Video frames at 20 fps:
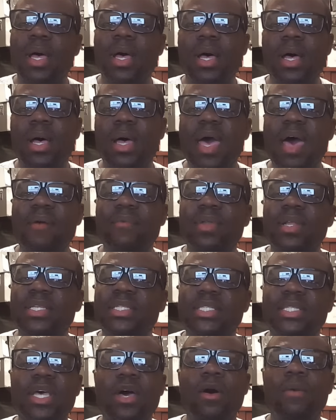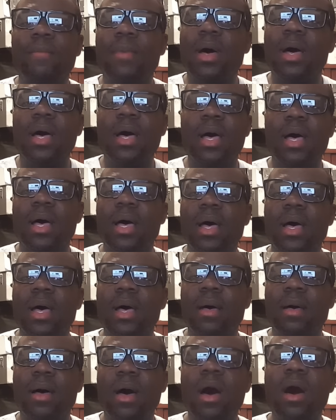having to sell
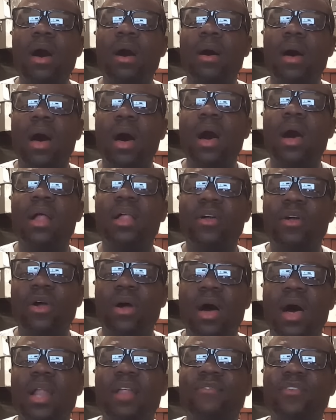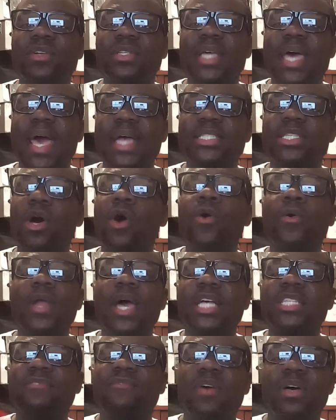all of her dad's old
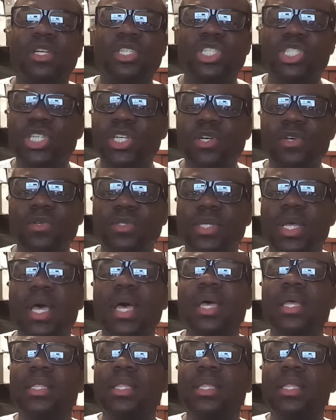ass fucking shoes